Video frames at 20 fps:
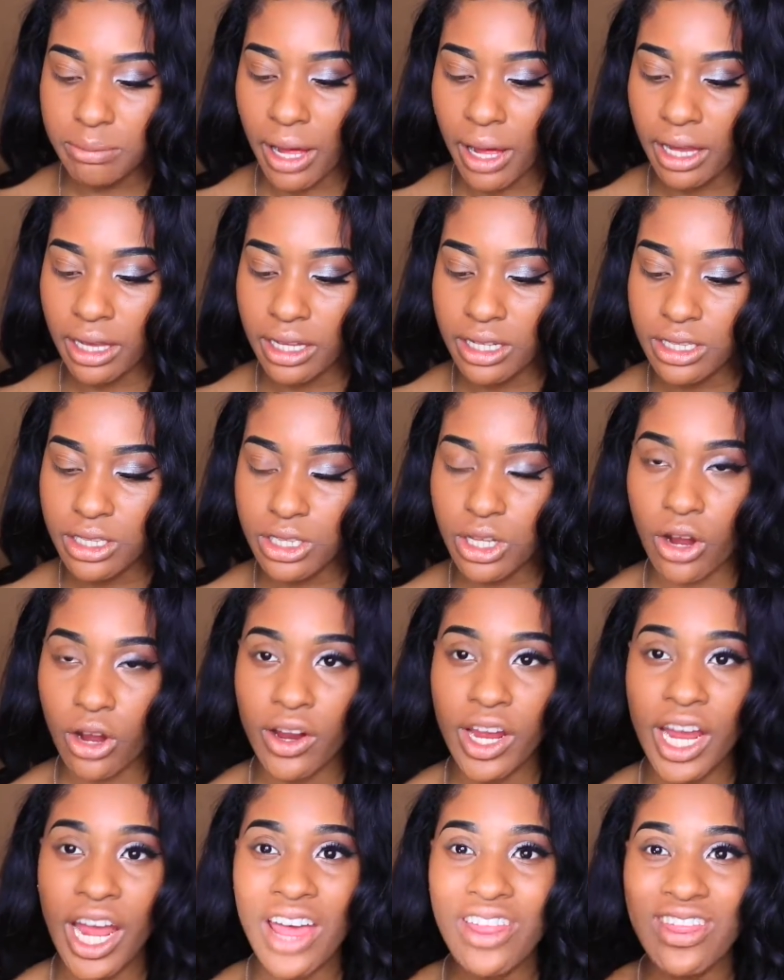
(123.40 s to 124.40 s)
palette,
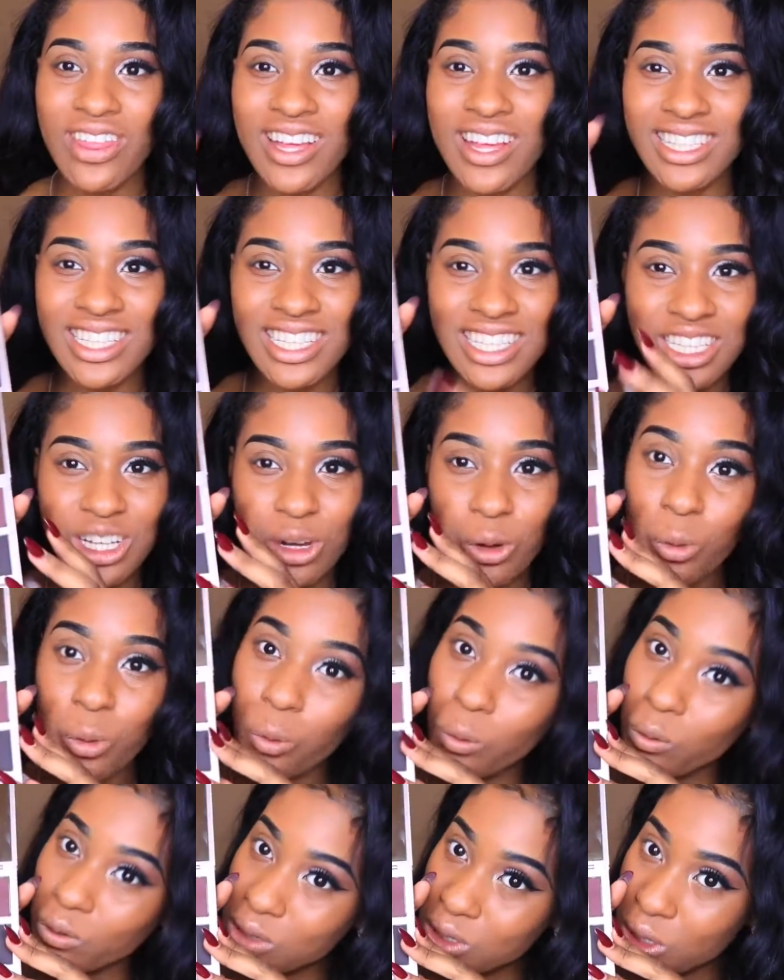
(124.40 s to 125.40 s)
sorry. And this is a
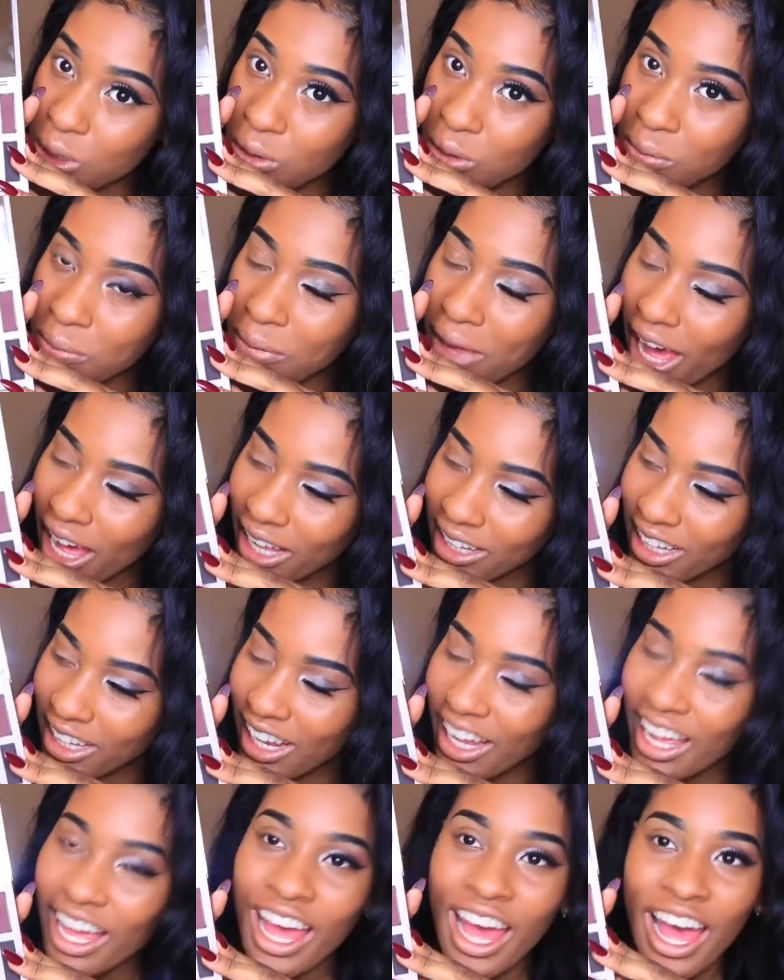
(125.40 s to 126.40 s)
cool tone
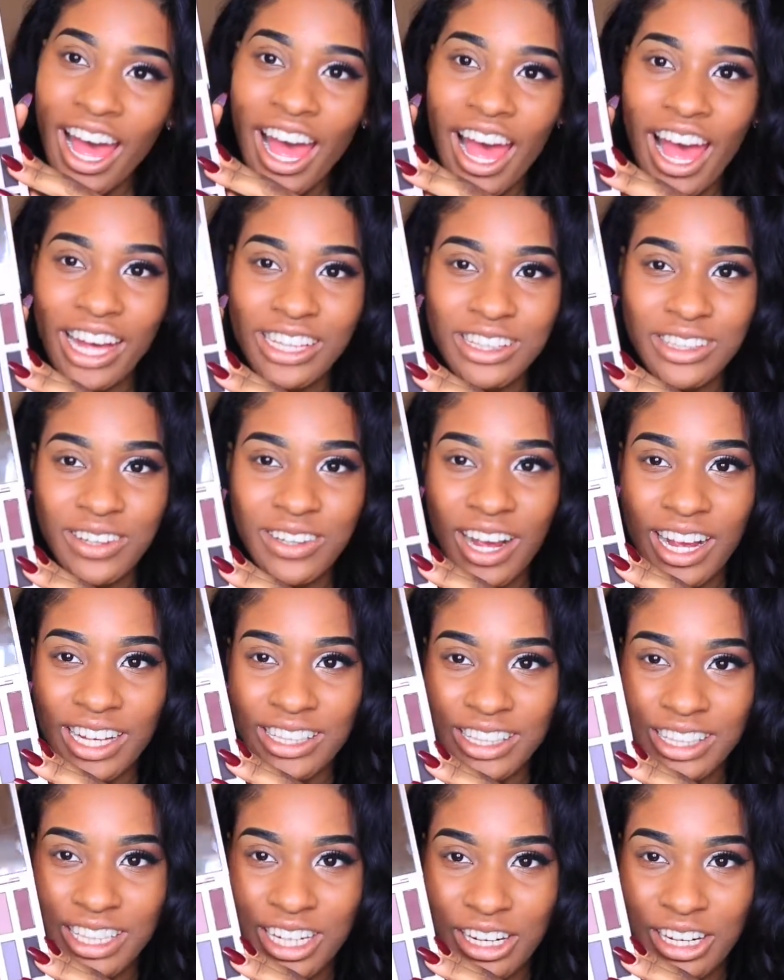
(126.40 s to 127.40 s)
palette. As you
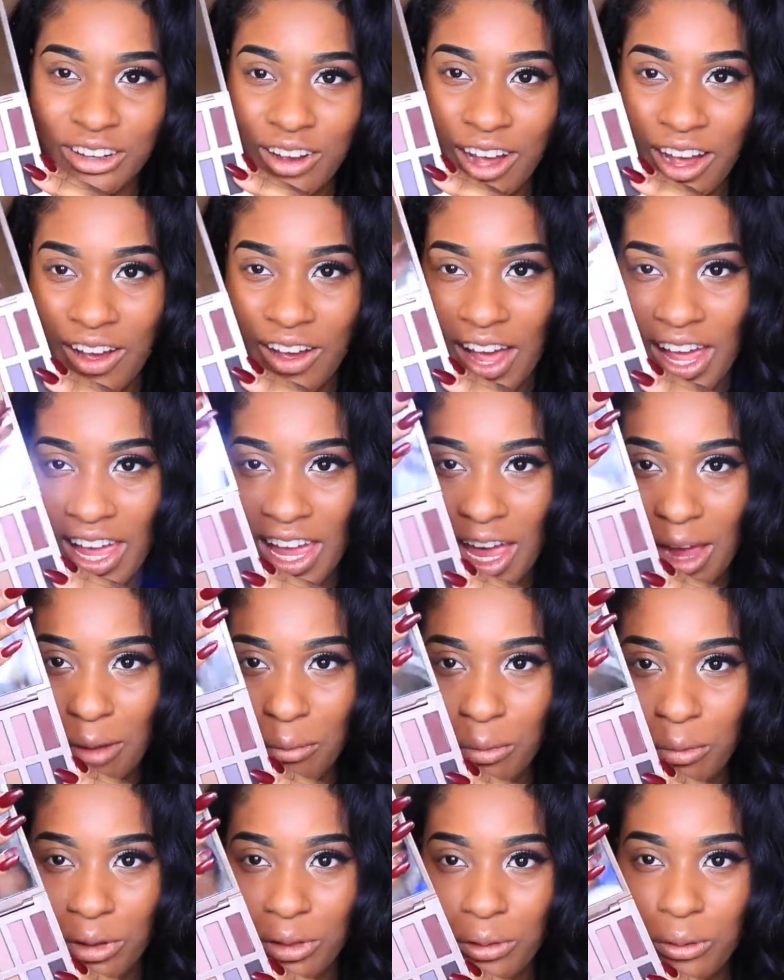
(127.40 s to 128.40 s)
guys know how I
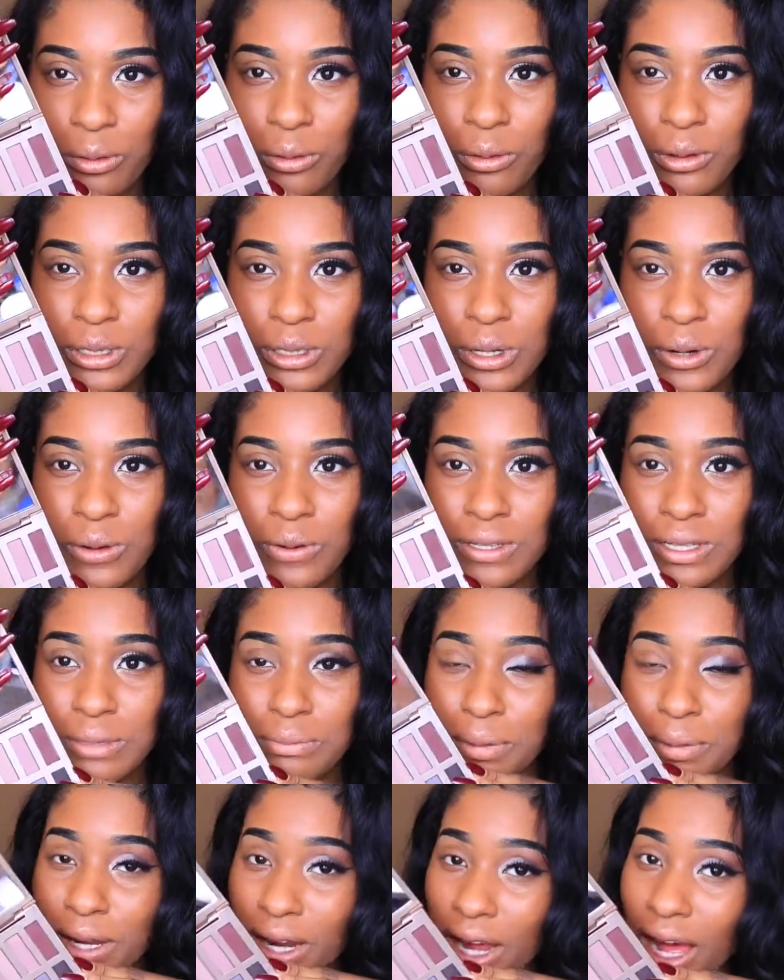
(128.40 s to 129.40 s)
am with cool tones,
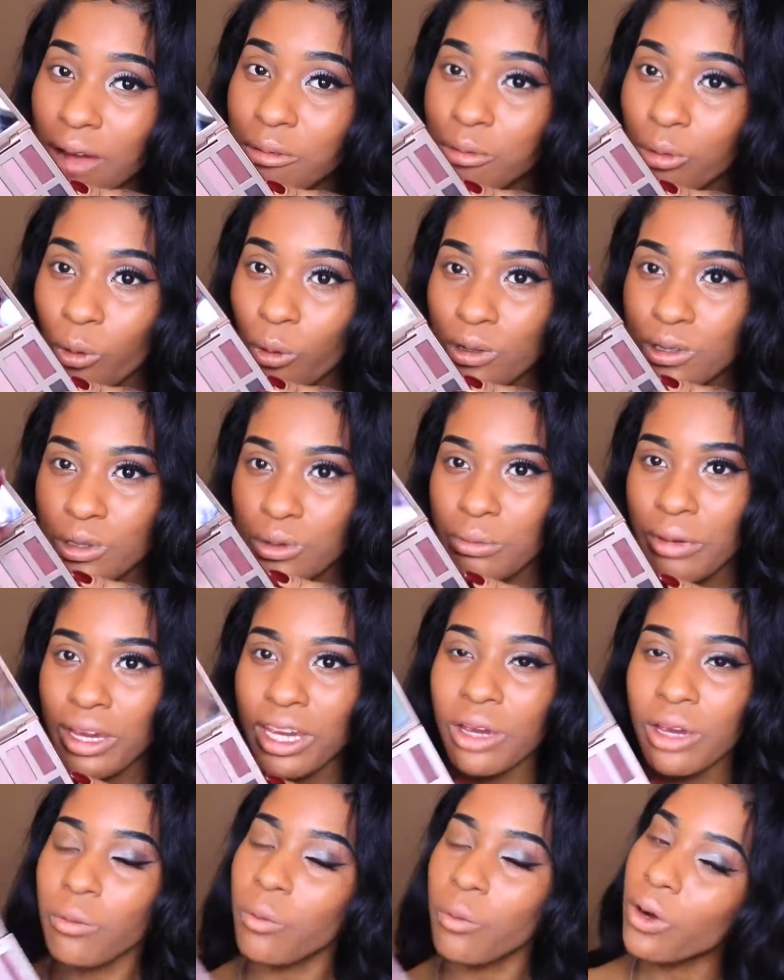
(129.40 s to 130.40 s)
but I'm going to
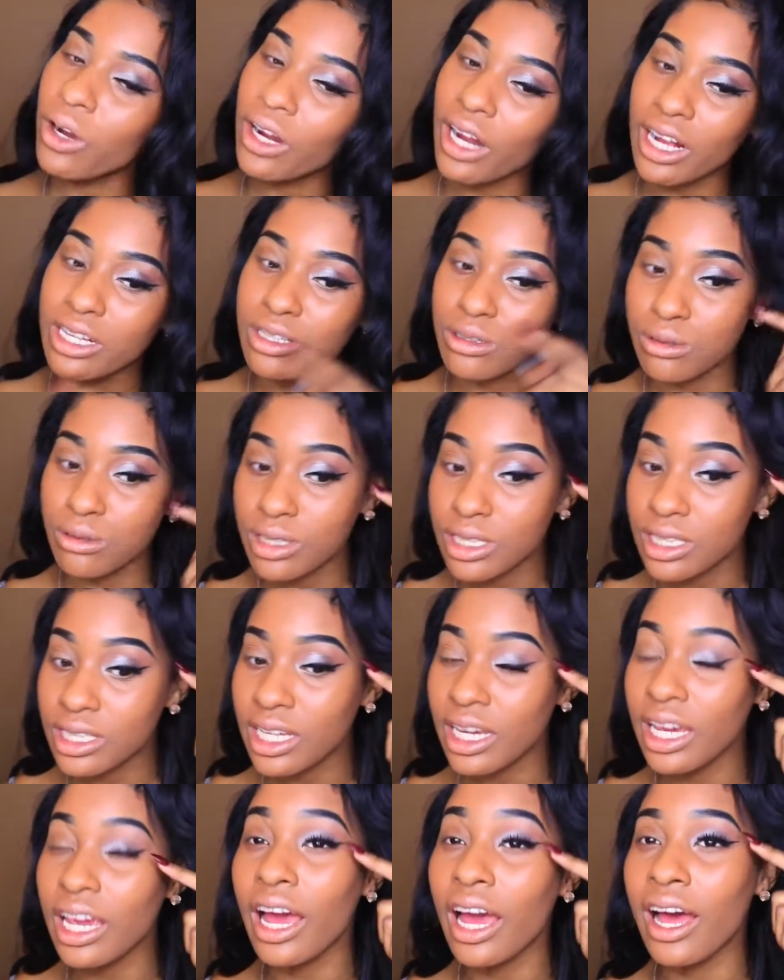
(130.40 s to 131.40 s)
make it work. As you can
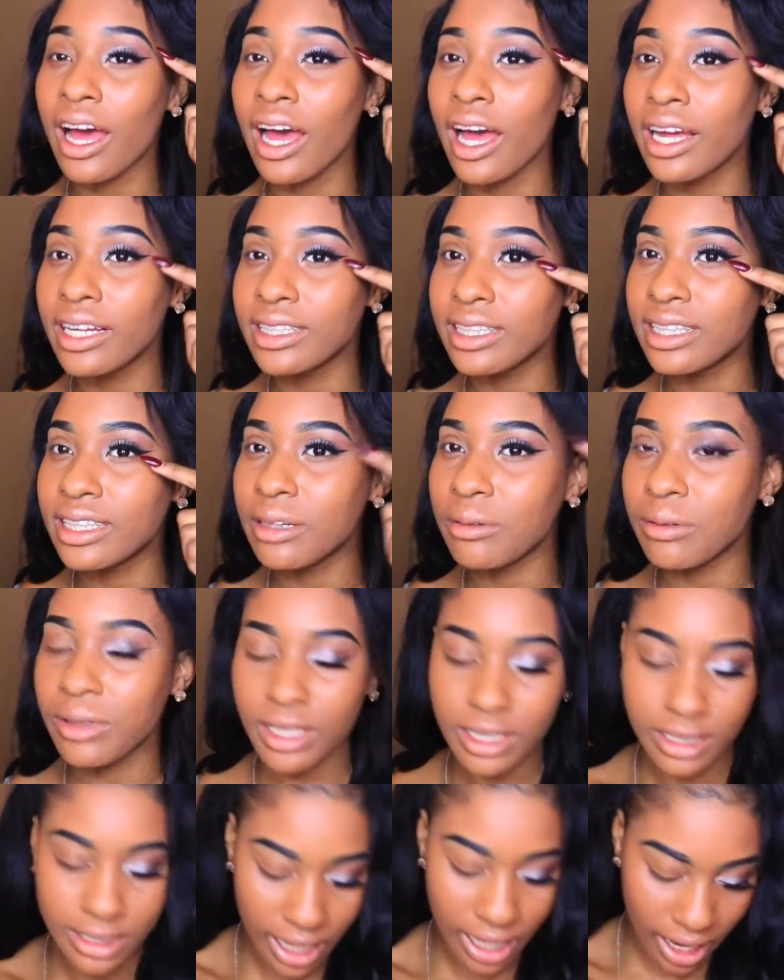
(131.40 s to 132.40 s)
see, I did with
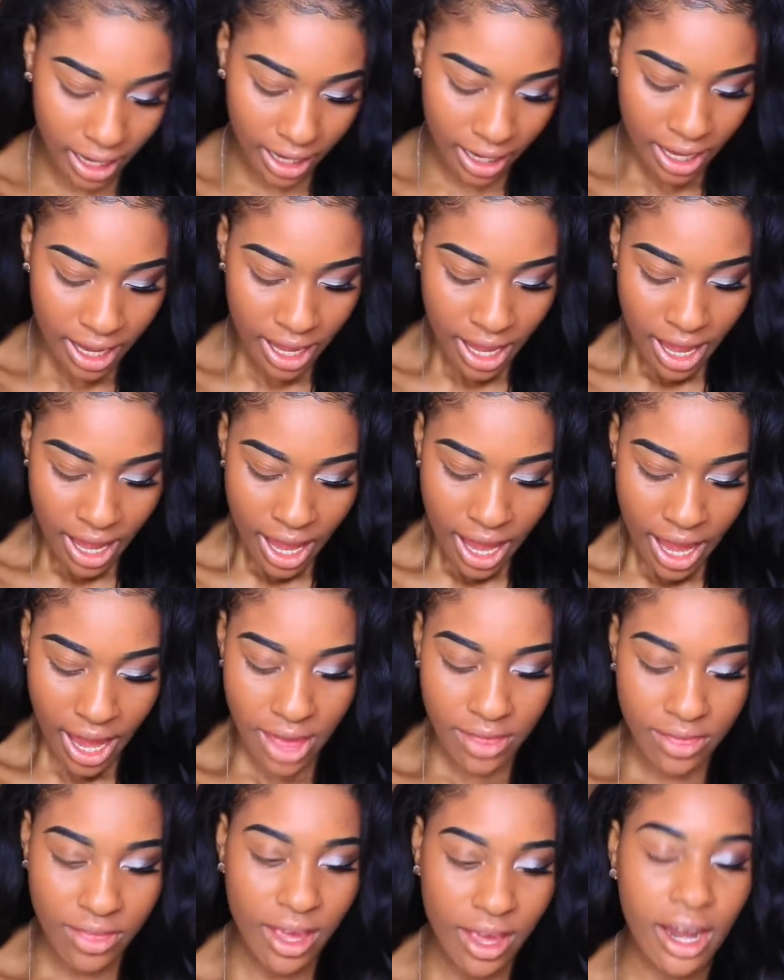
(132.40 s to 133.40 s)
this eye.
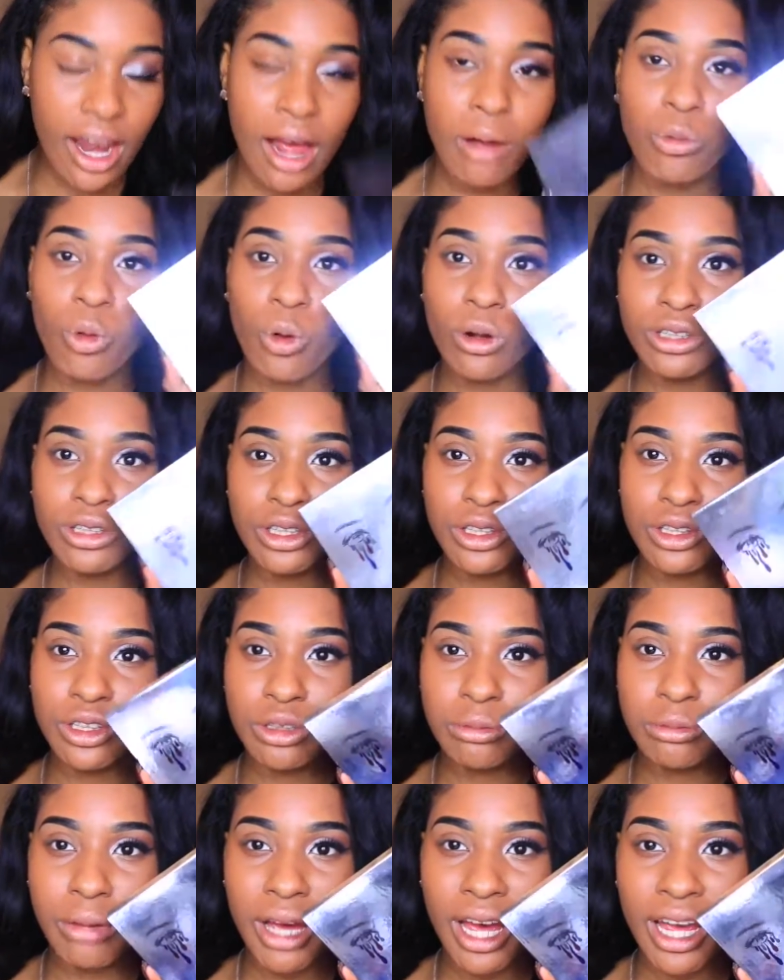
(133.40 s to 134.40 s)
And then I'm going to
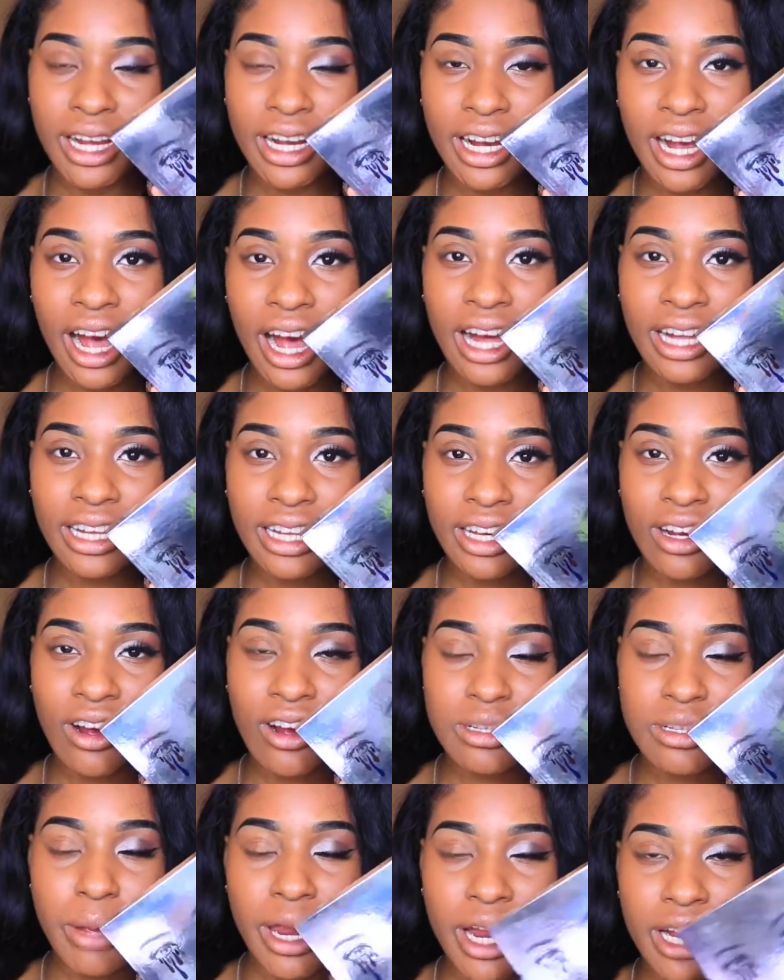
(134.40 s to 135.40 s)
use my Kylie
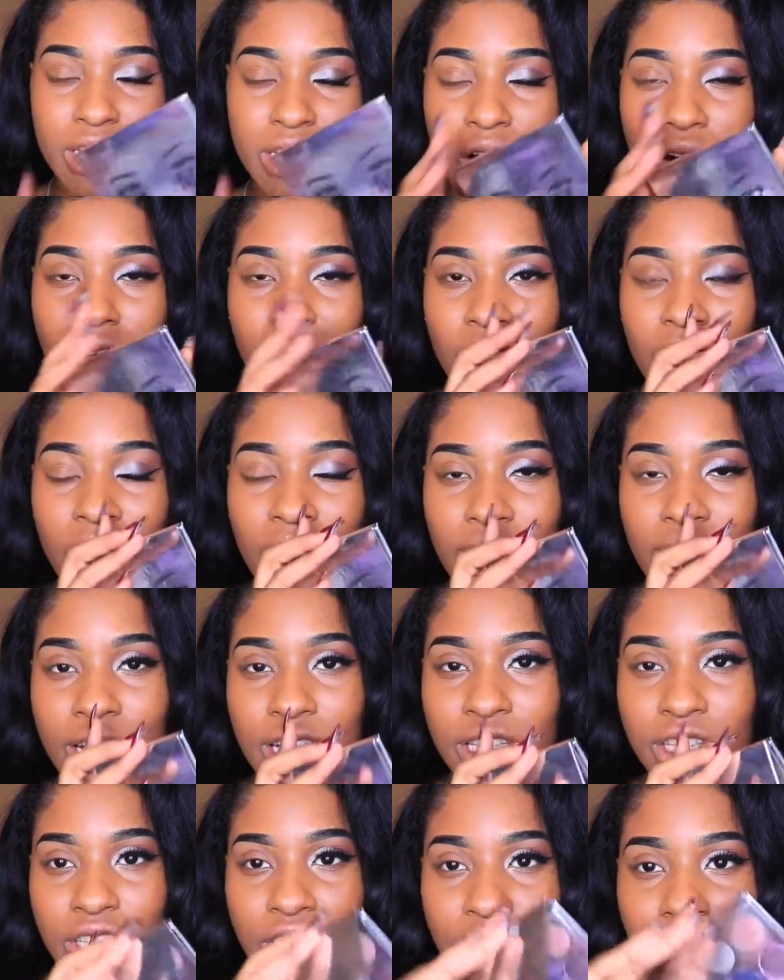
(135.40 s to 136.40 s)
Cosmetics Holiday
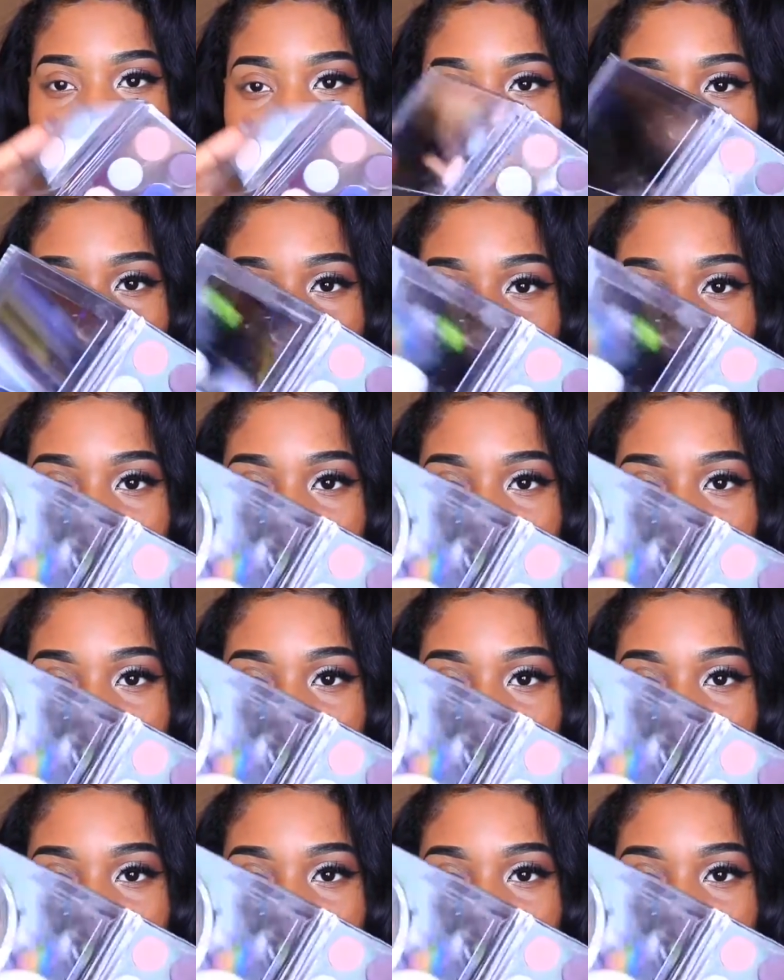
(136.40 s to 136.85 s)
Edition